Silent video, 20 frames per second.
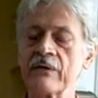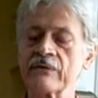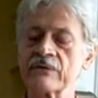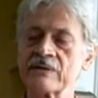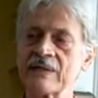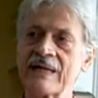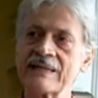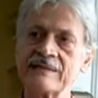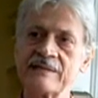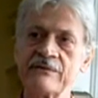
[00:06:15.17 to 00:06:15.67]

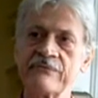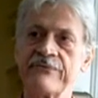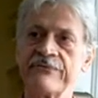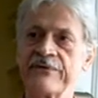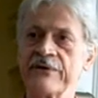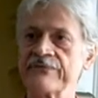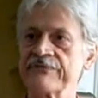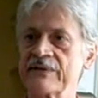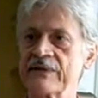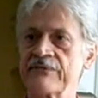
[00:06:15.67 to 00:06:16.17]
was
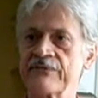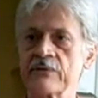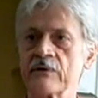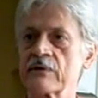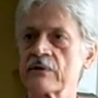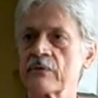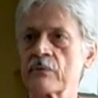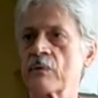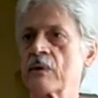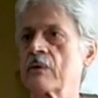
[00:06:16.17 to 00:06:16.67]
1950. If you
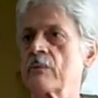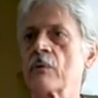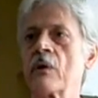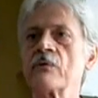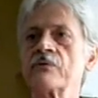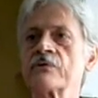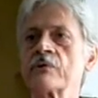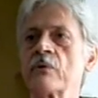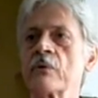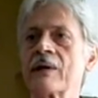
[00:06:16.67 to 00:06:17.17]
look at what
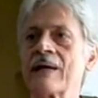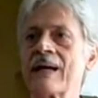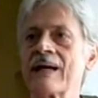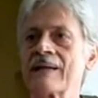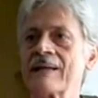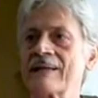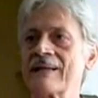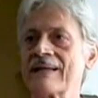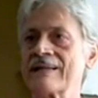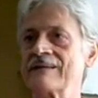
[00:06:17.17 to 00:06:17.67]
was going
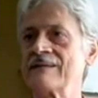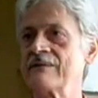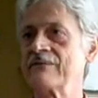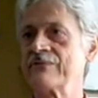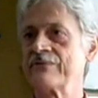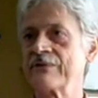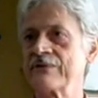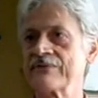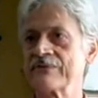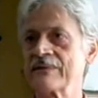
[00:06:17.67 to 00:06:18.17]
on in
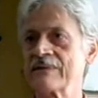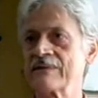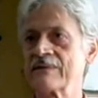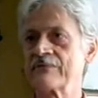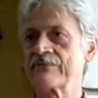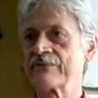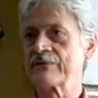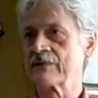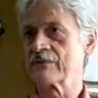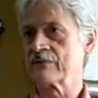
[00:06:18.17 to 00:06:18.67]
1950 in the
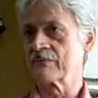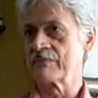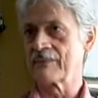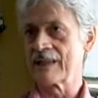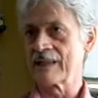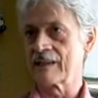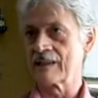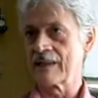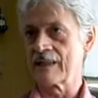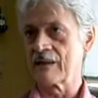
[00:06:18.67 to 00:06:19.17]
field of
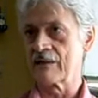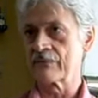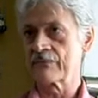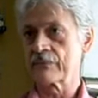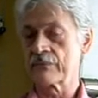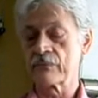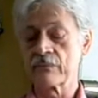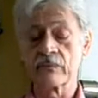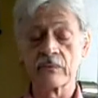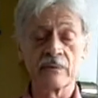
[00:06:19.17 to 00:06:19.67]
mental
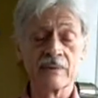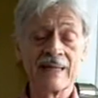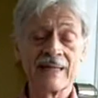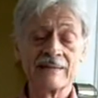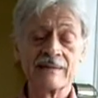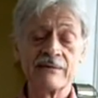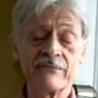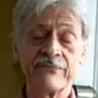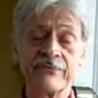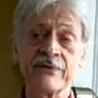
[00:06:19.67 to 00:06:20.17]
health. Well,
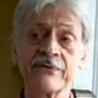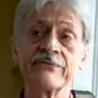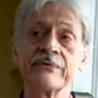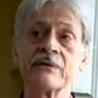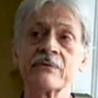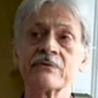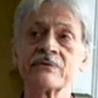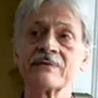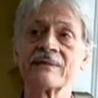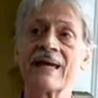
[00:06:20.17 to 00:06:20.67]

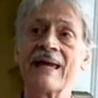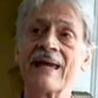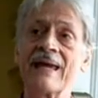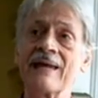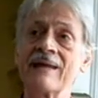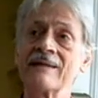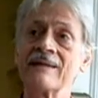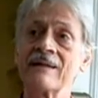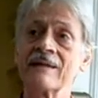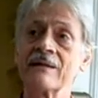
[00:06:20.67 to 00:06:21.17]
1950 was the
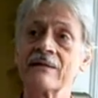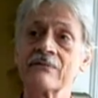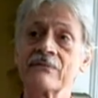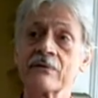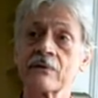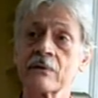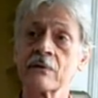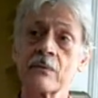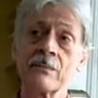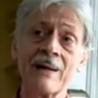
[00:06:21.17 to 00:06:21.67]
heyday of
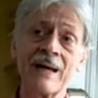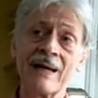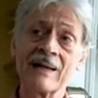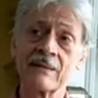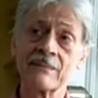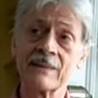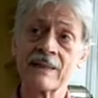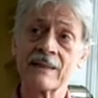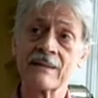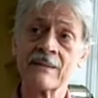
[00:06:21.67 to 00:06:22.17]
the
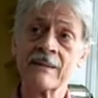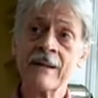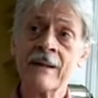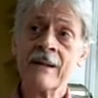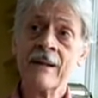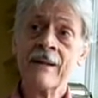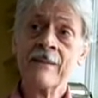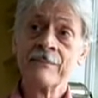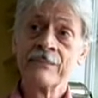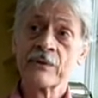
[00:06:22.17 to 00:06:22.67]
lobotomy.
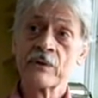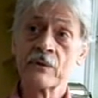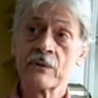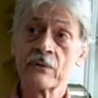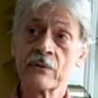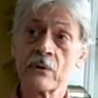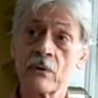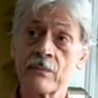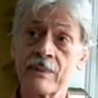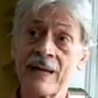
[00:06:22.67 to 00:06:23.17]
The
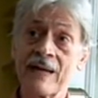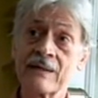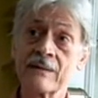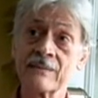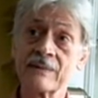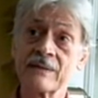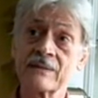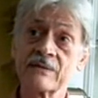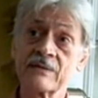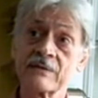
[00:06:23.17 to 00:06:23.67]

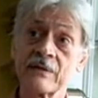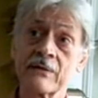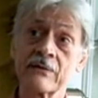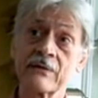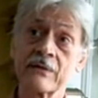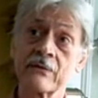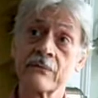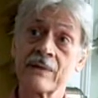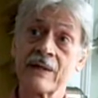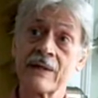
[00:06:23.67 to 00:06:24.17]
lobotomies
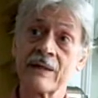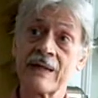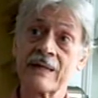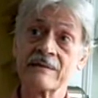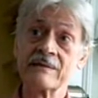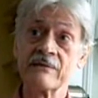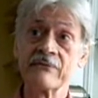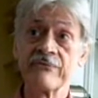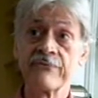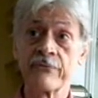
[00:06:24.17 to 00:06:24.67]
started around
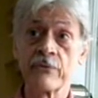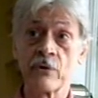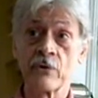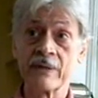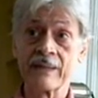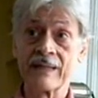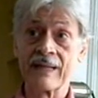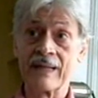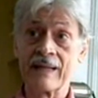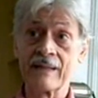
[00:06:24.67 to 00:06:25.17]

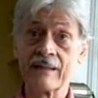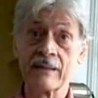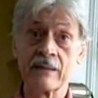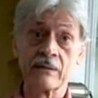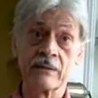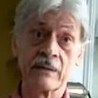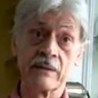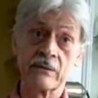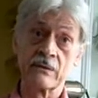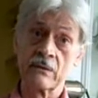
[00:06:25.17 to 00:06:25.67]
1948
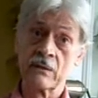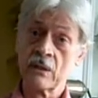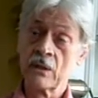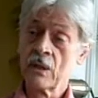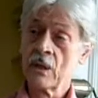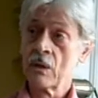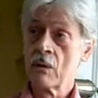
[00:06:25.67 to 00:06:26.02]
and then